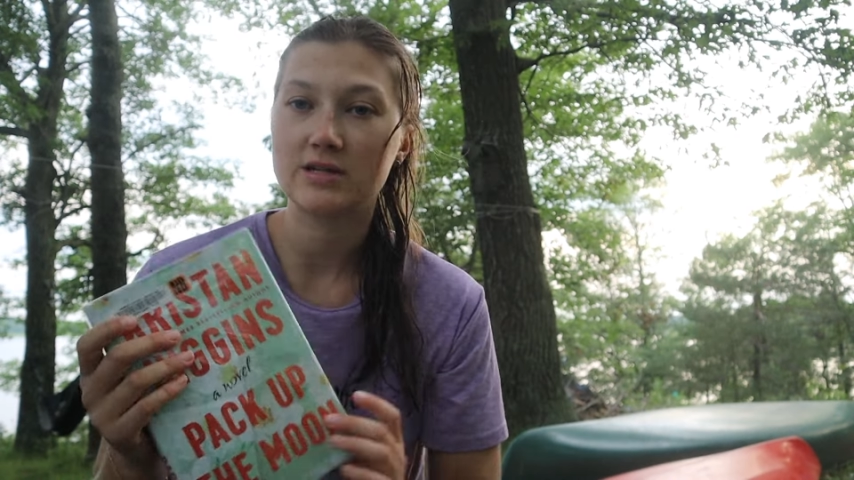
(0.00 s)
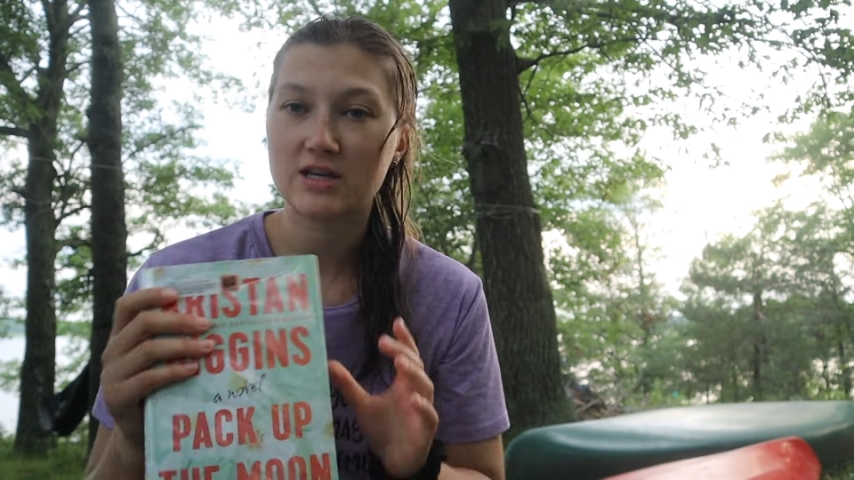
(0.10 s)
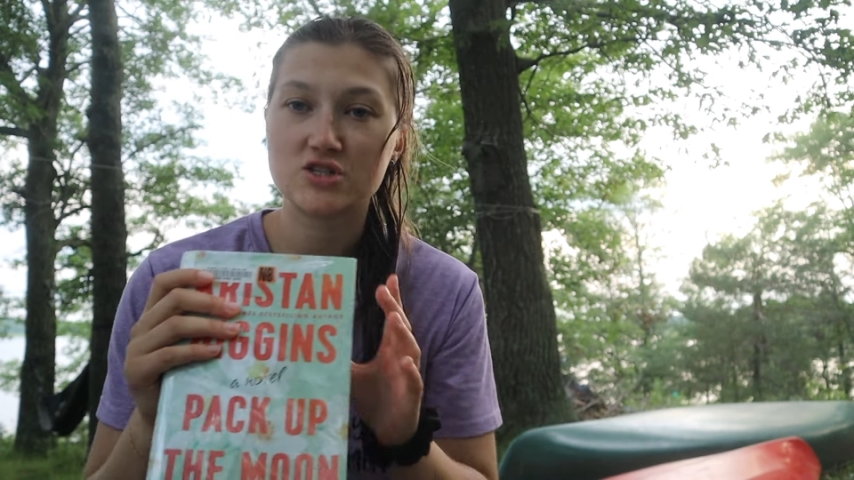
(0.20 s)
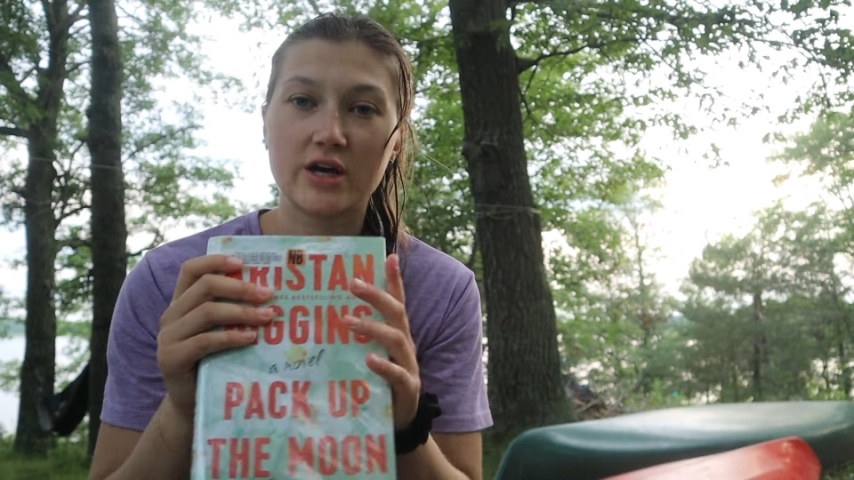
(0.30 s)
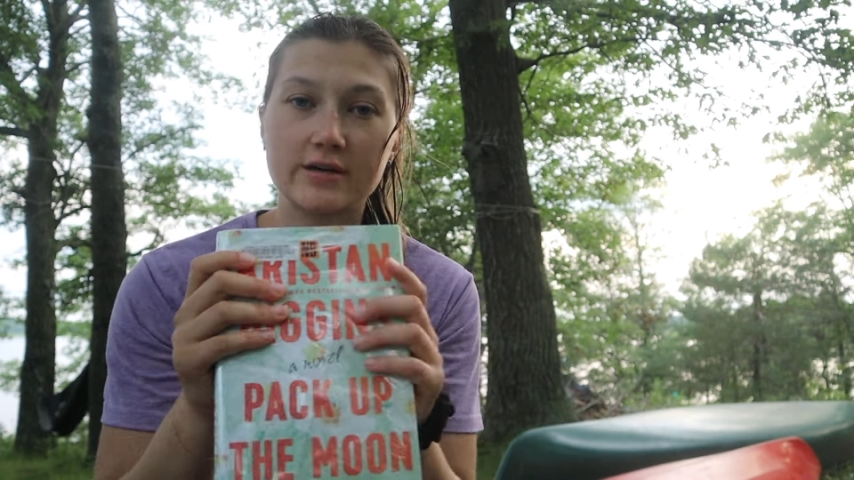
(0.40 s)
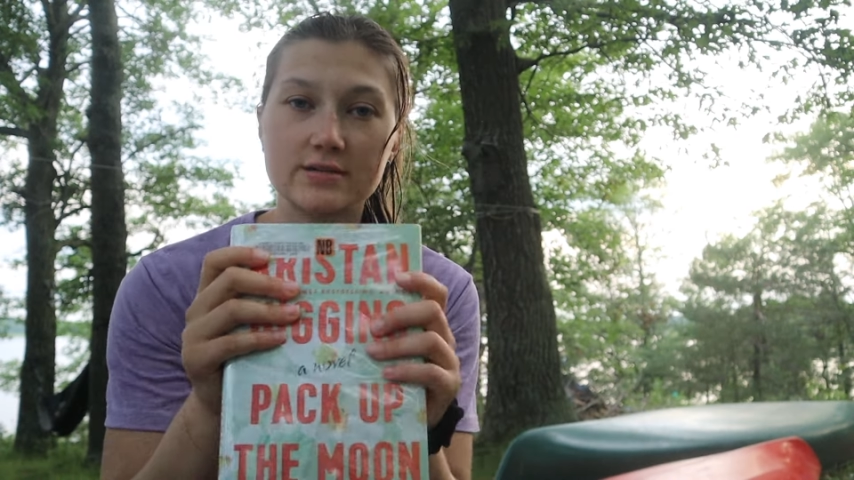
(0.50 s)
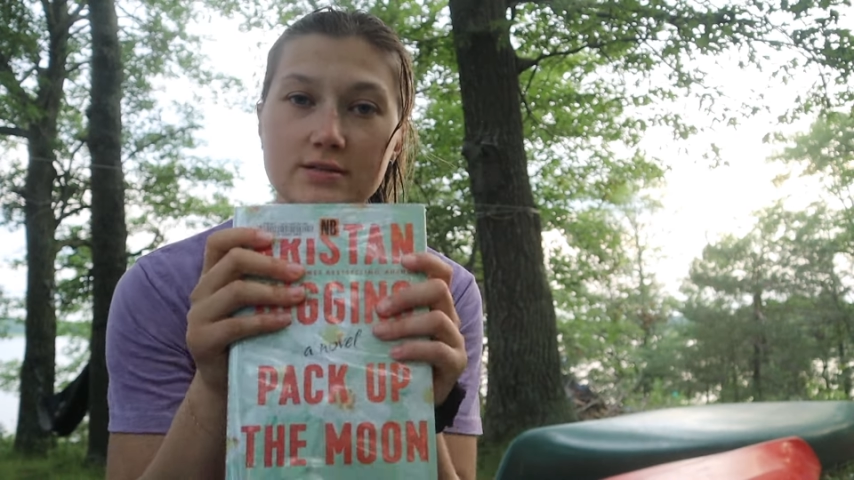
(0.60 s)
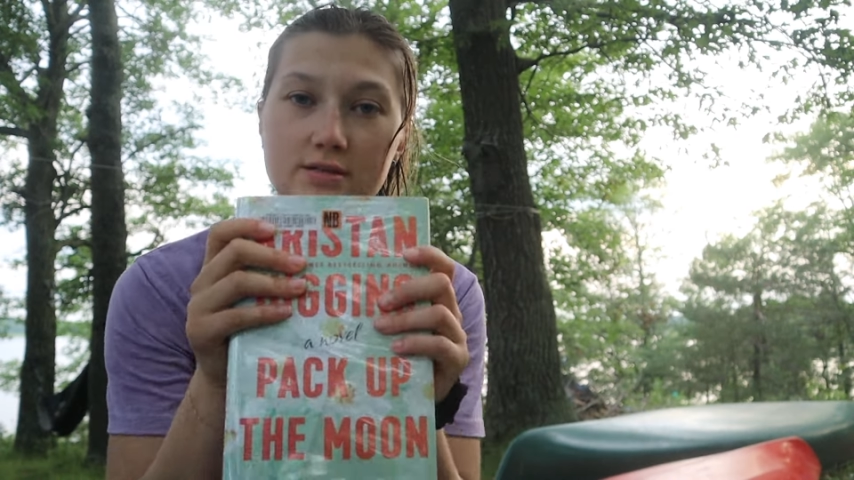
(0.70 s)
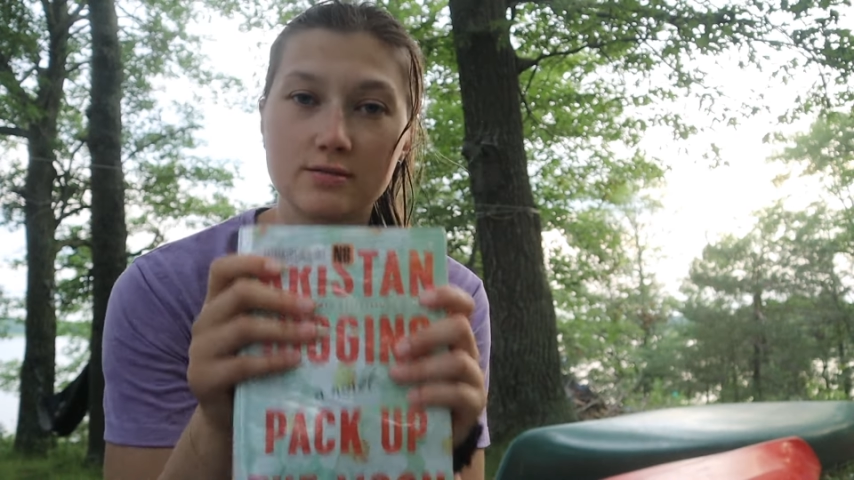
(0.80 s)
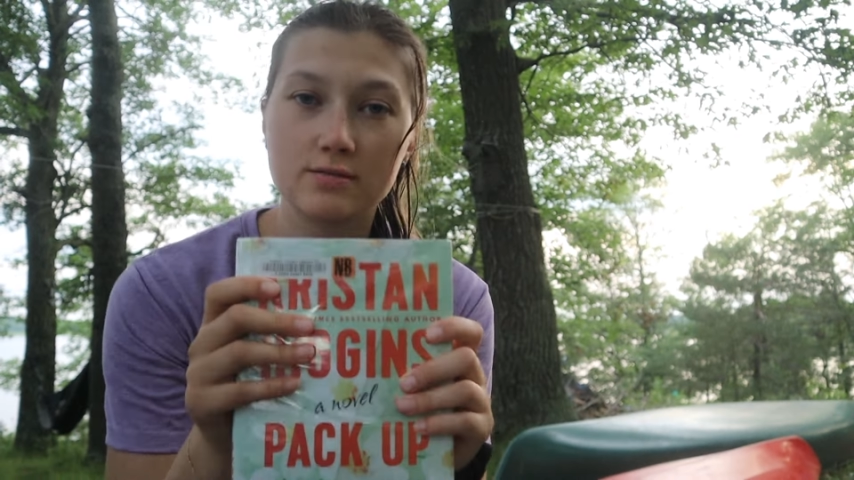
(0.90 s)

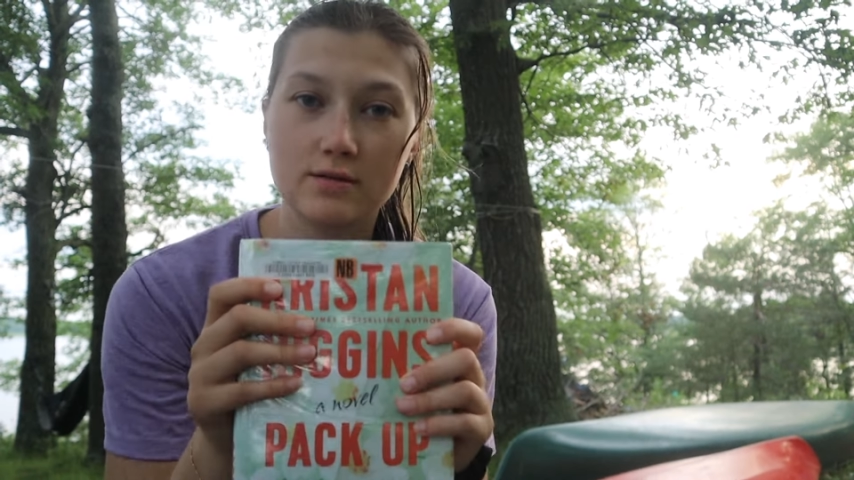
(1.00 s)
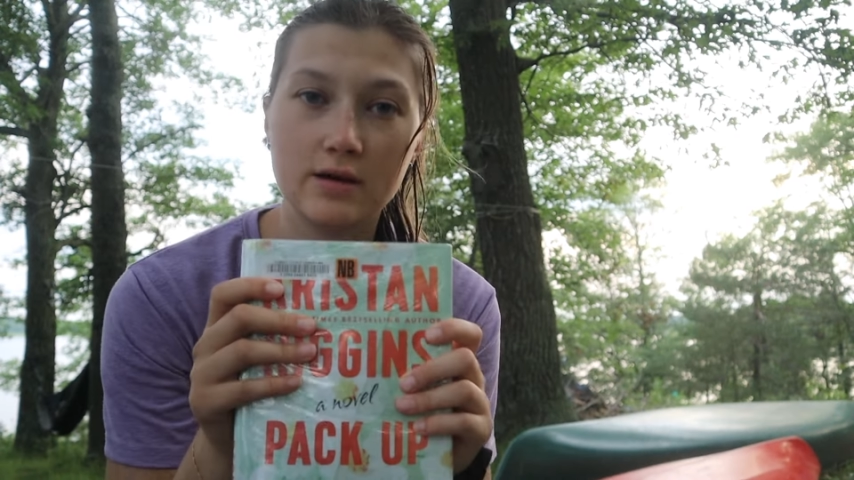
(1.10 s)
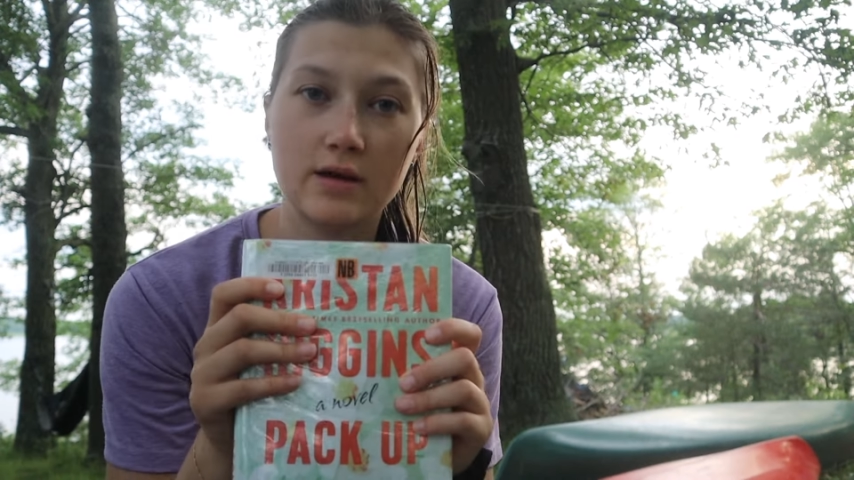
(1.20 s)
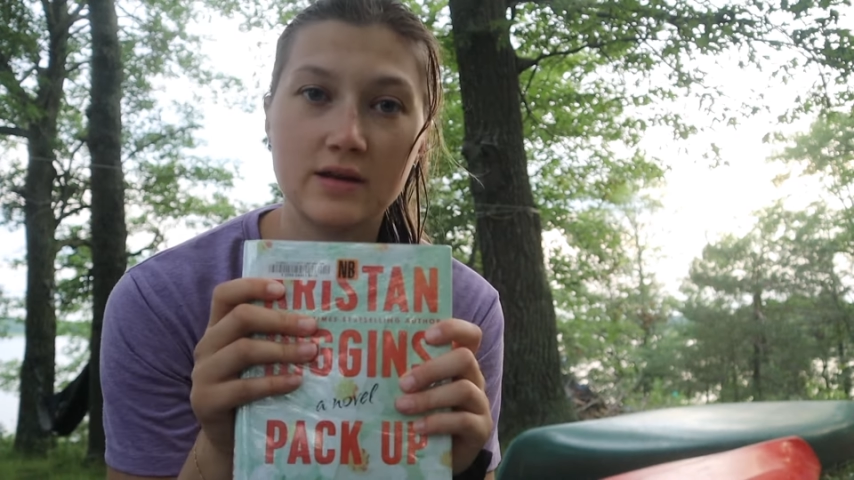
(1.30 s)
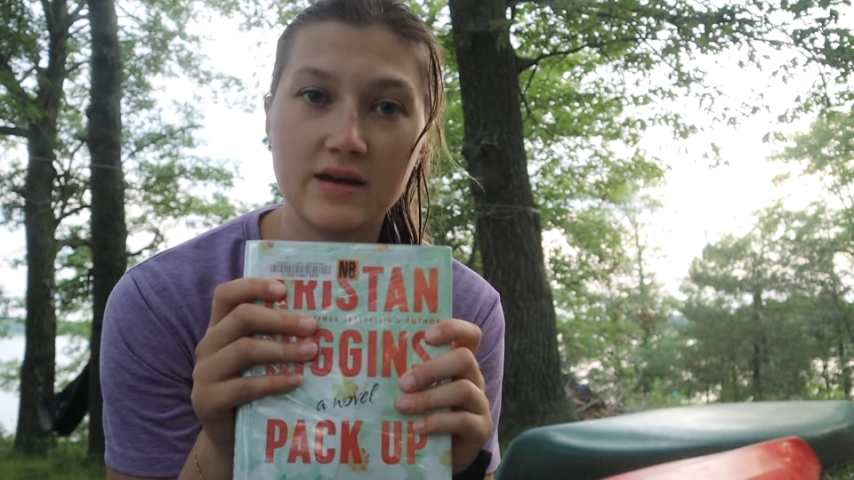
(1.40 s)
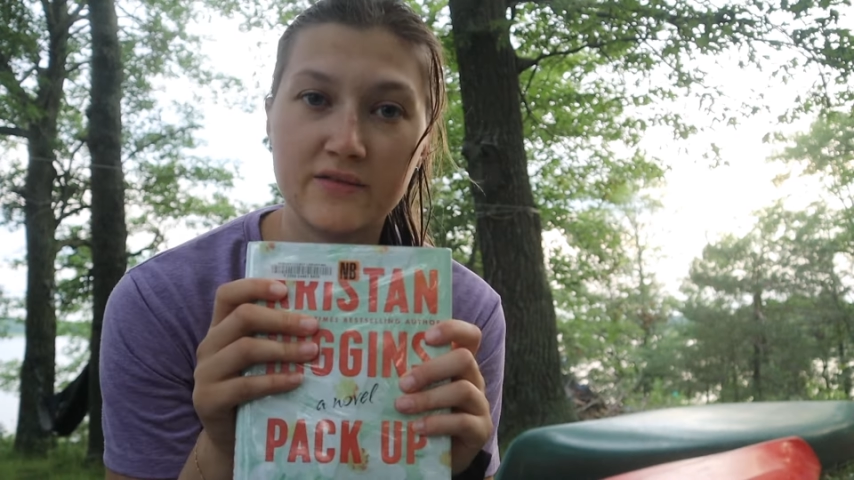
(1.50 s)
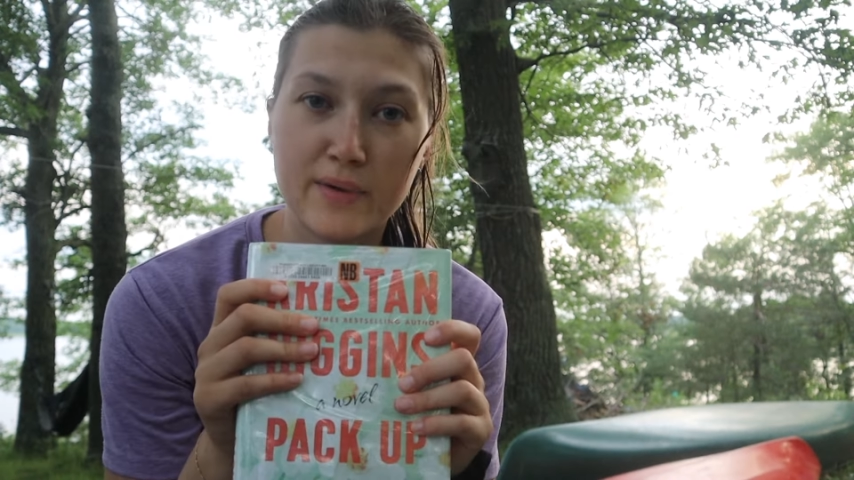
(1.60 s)
digest and give